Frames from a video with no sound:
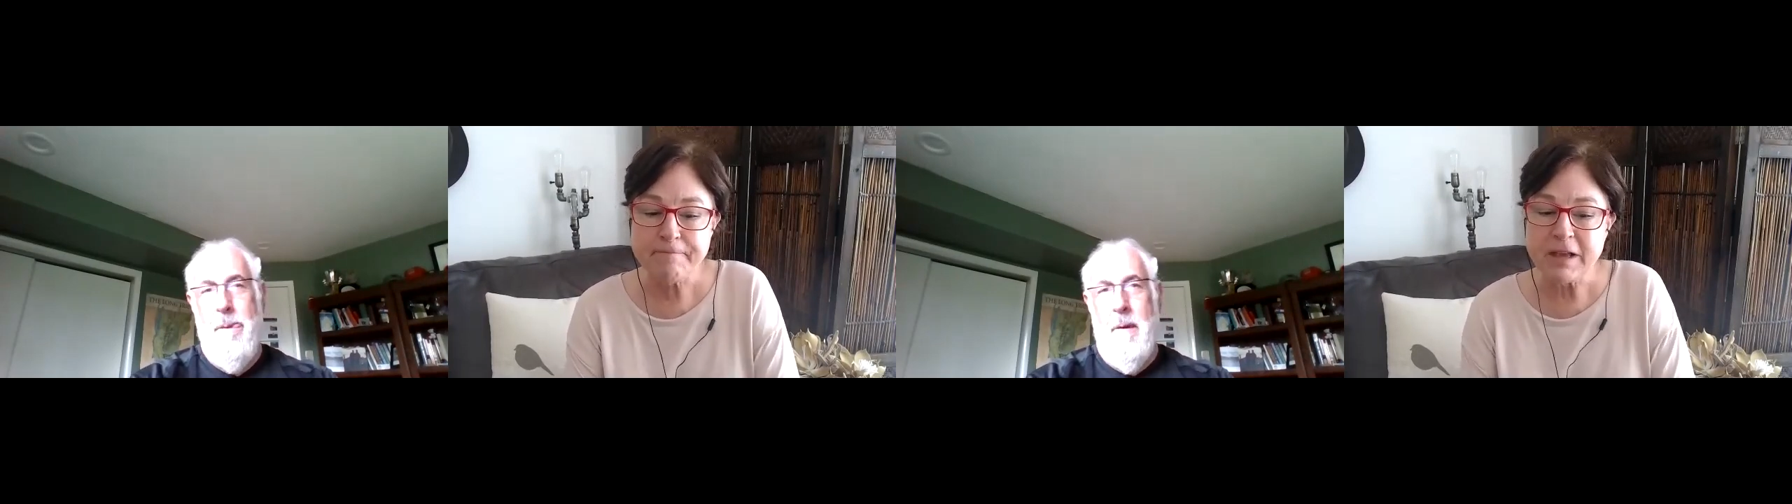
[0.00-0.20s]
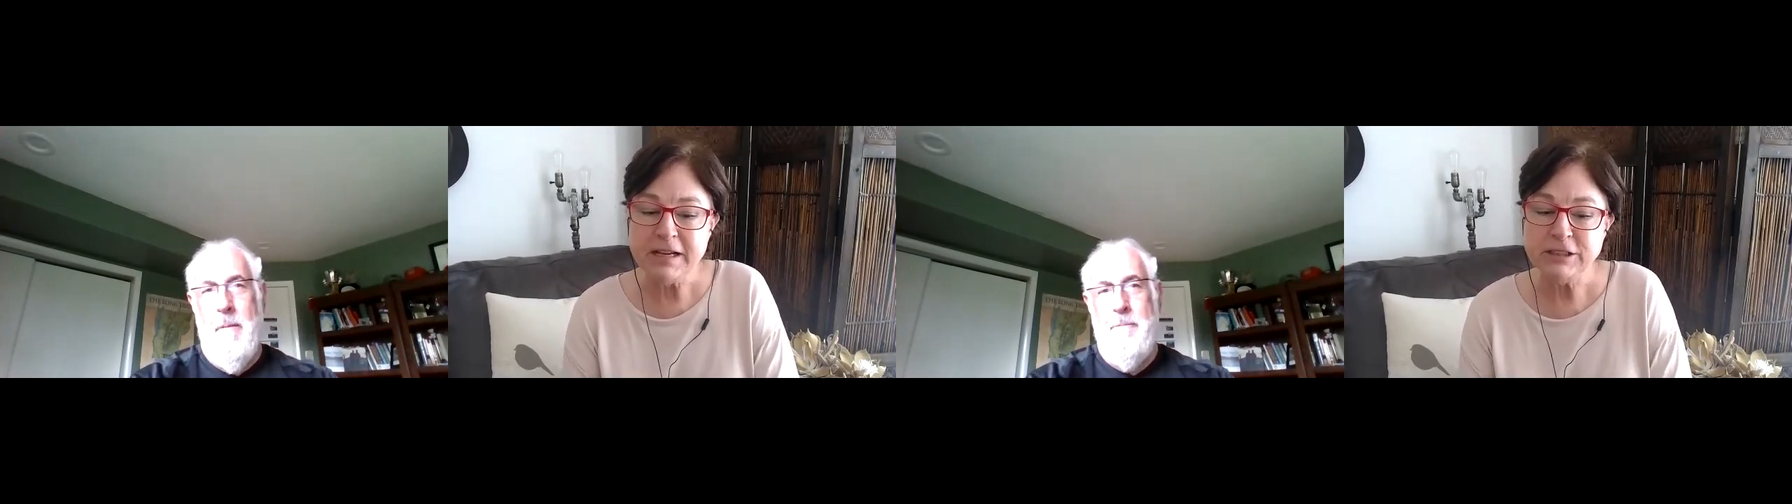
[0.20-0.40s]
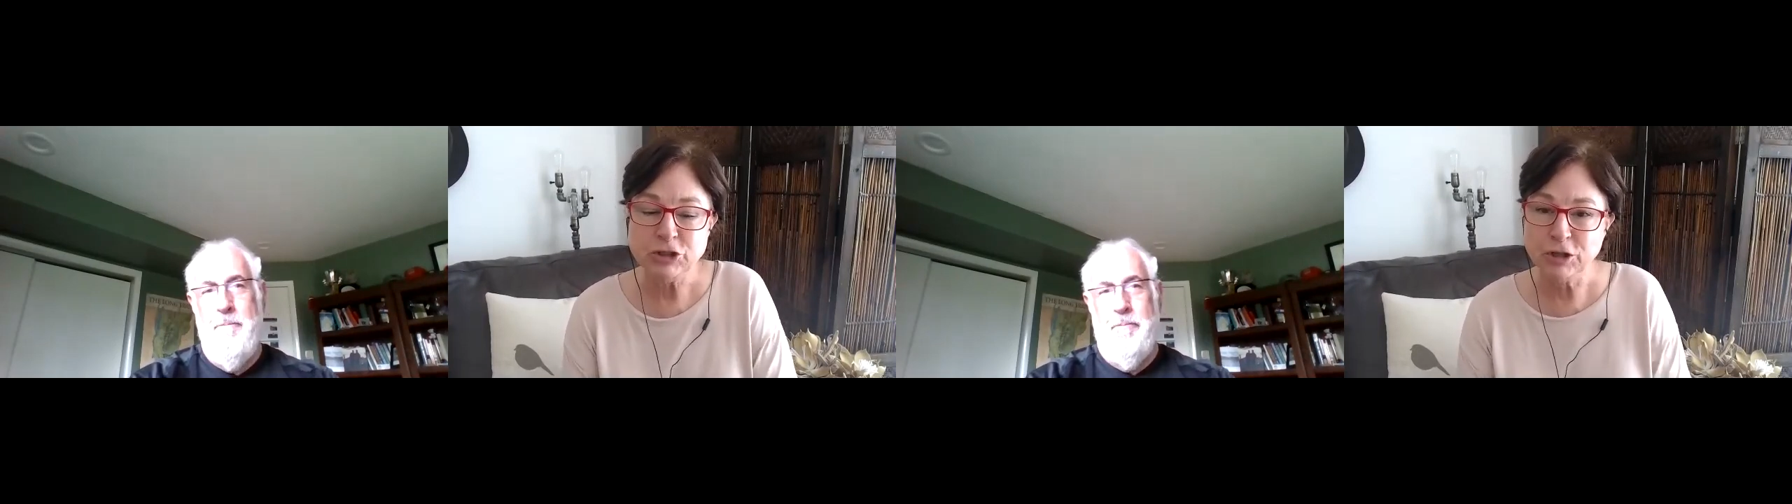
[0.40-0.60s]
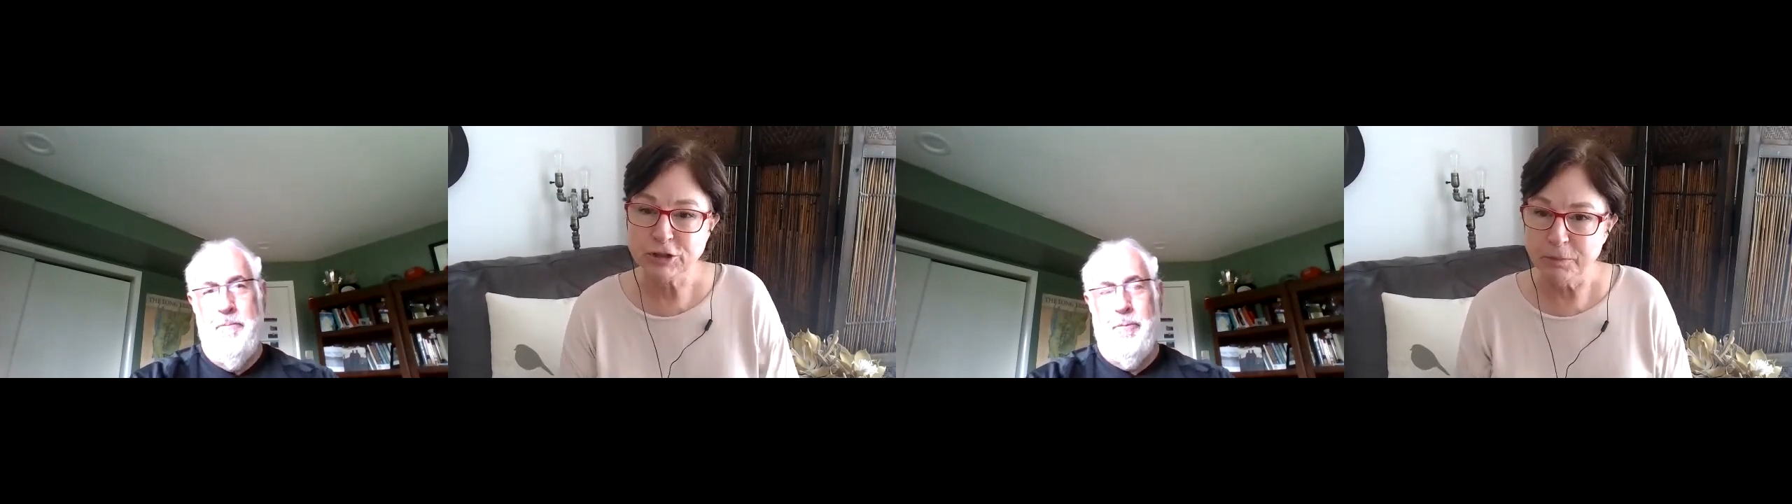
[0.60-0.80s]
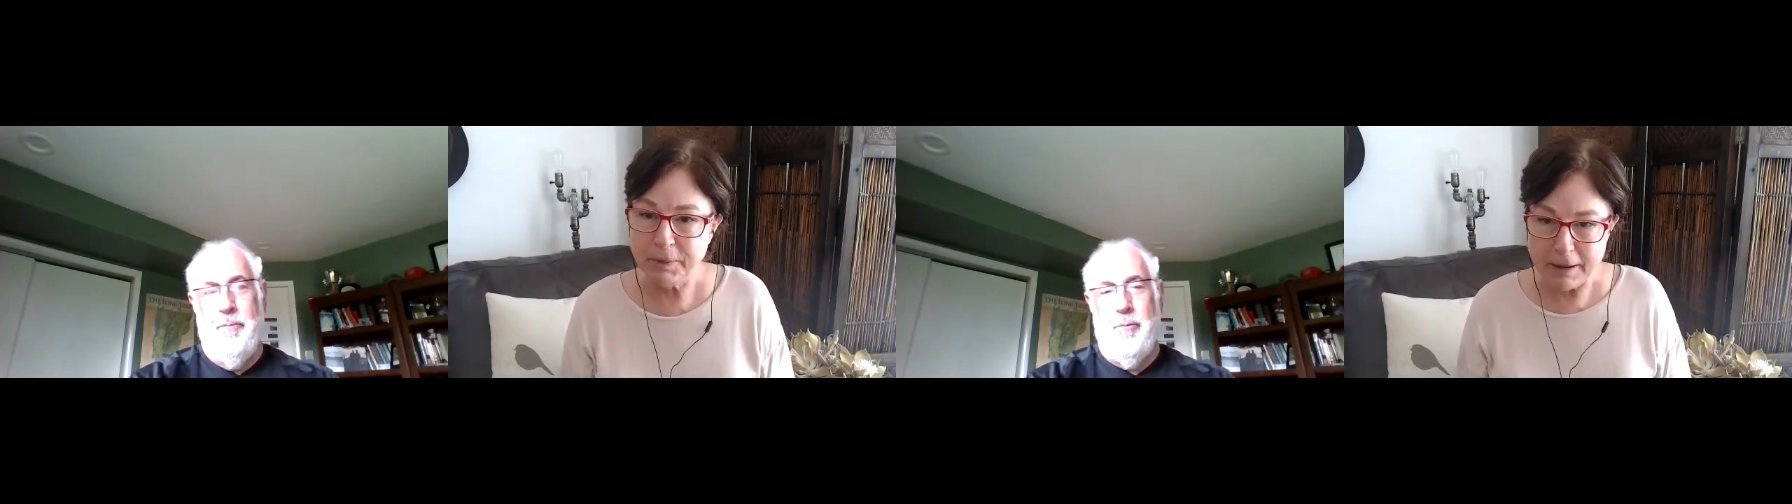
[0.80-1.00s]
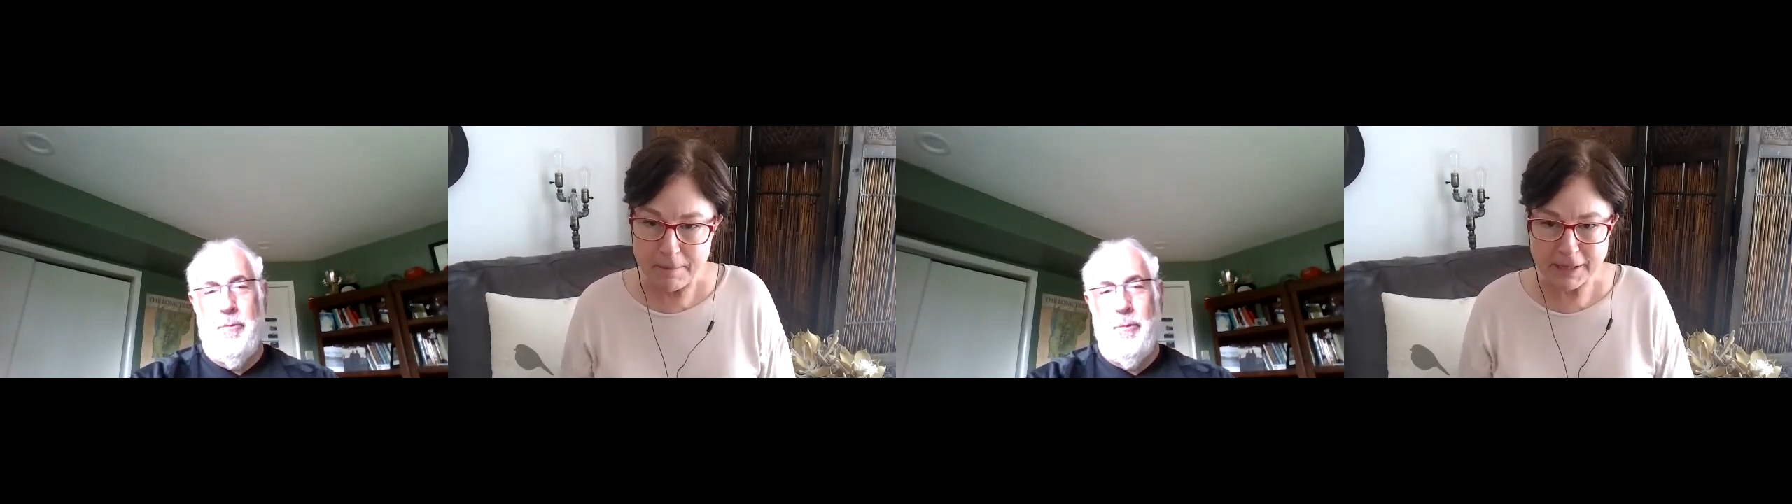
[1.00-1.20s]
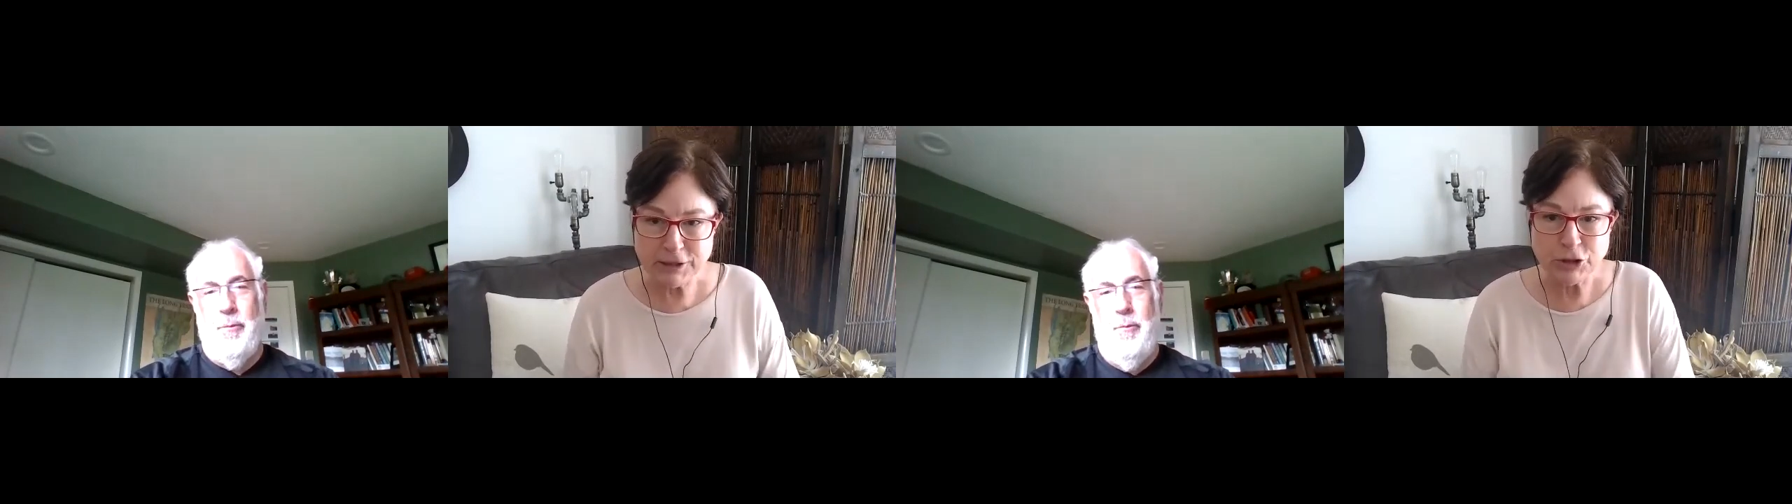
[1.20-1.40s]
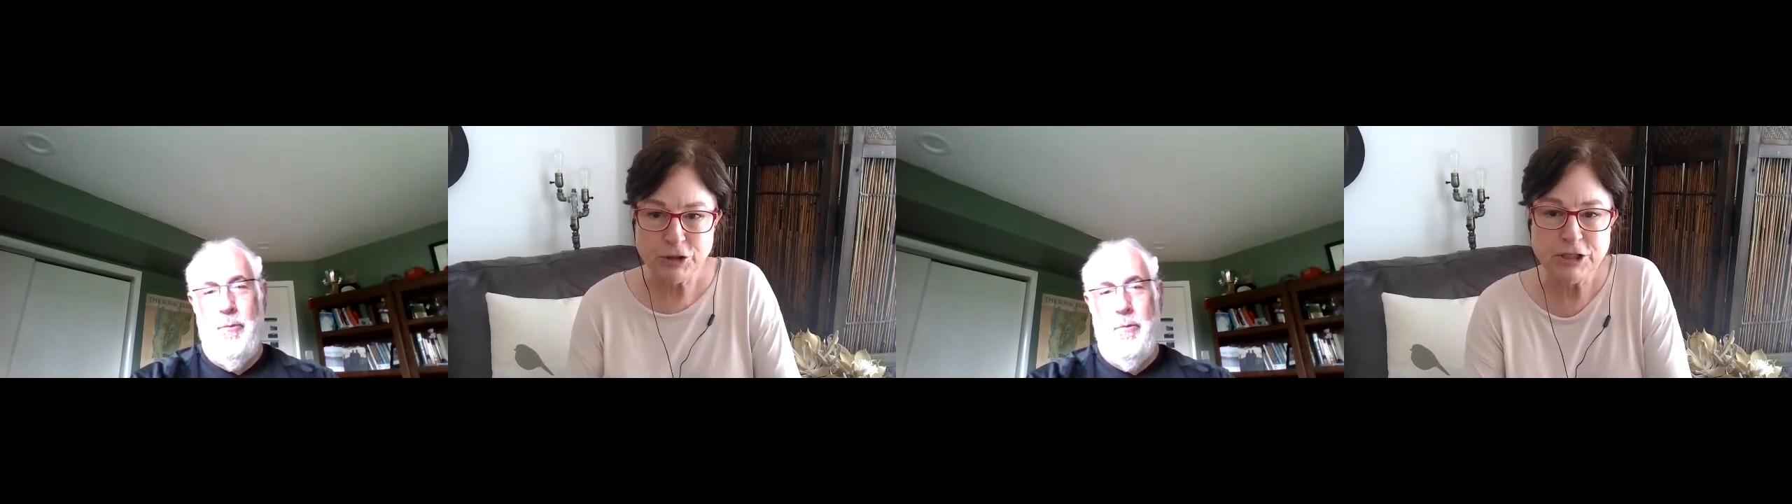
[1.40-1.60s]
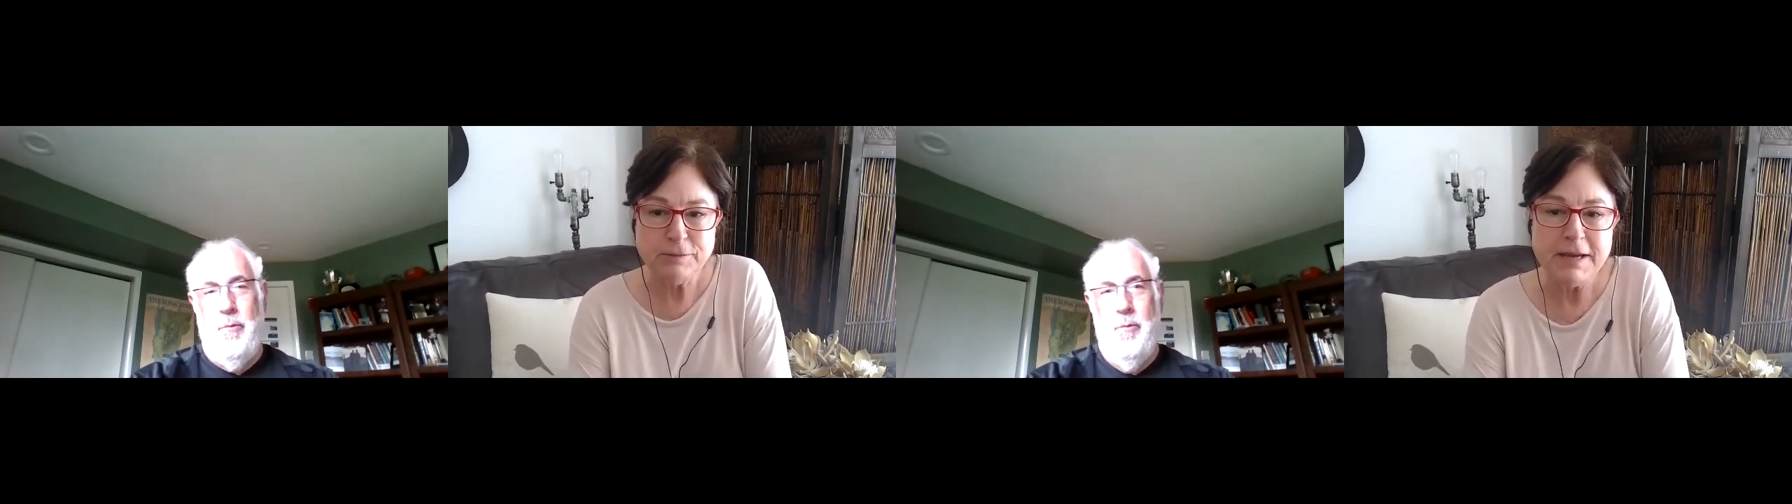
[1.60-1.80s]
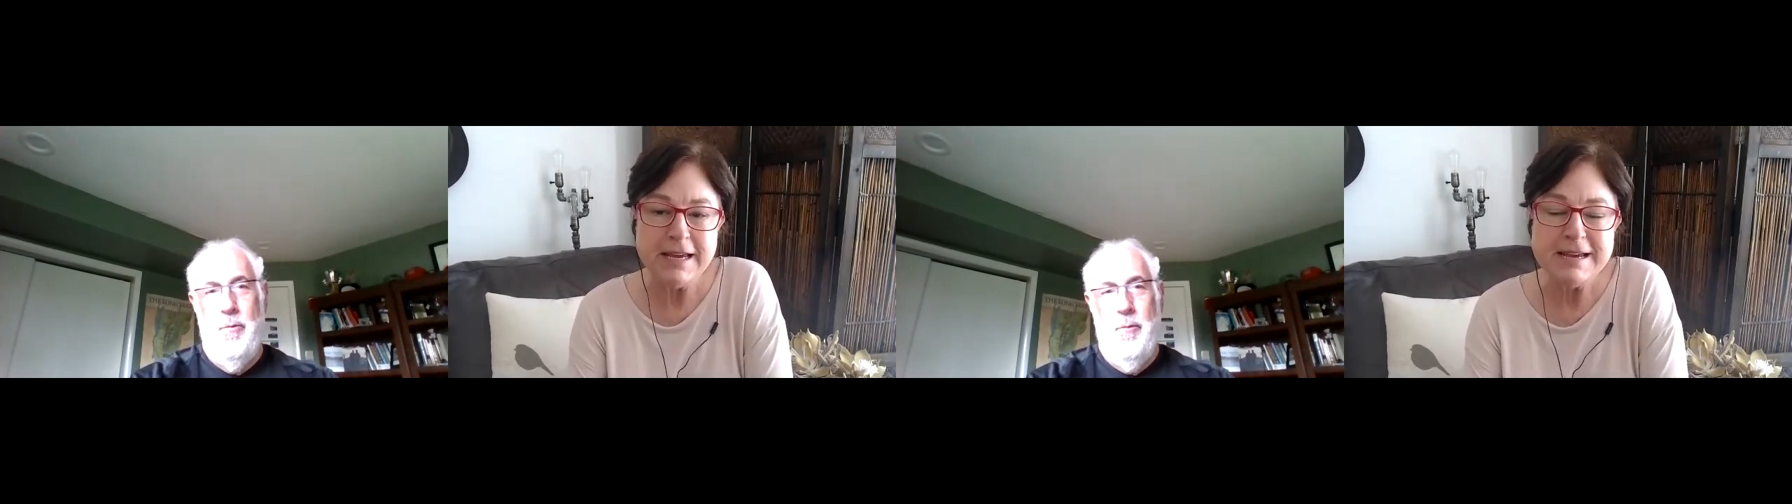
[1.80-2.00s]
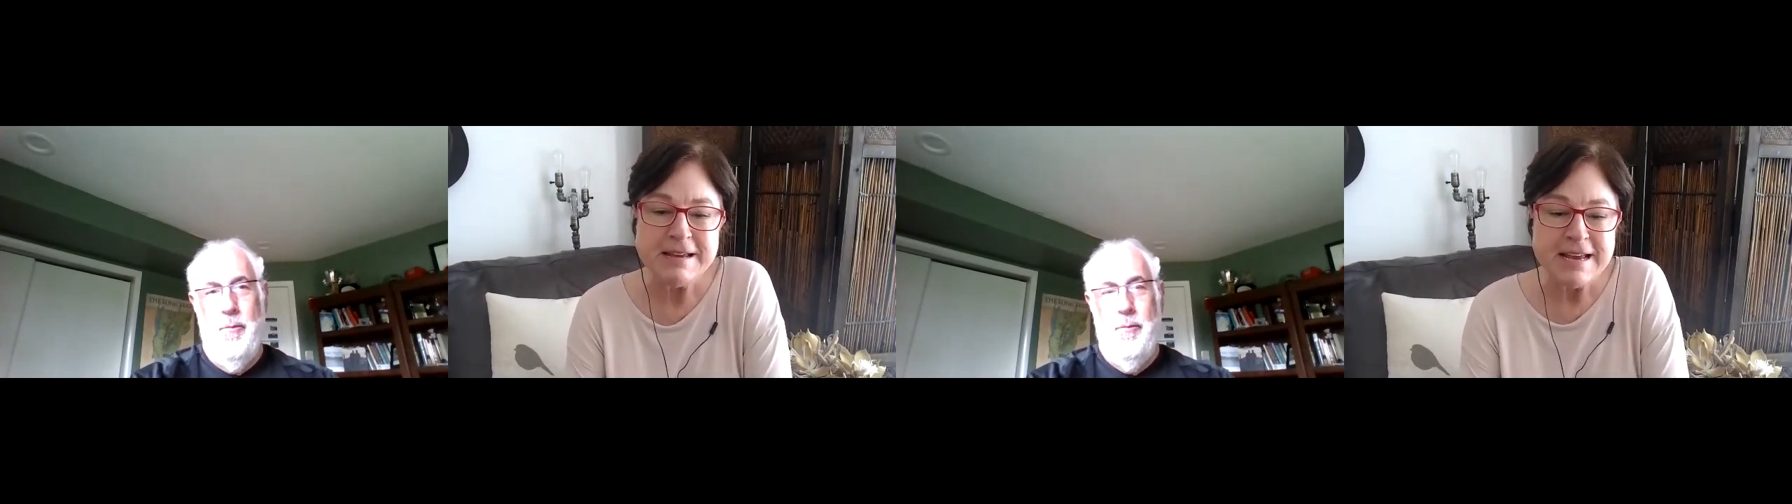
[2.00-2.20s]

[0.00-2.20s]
He's also been a mentor to me,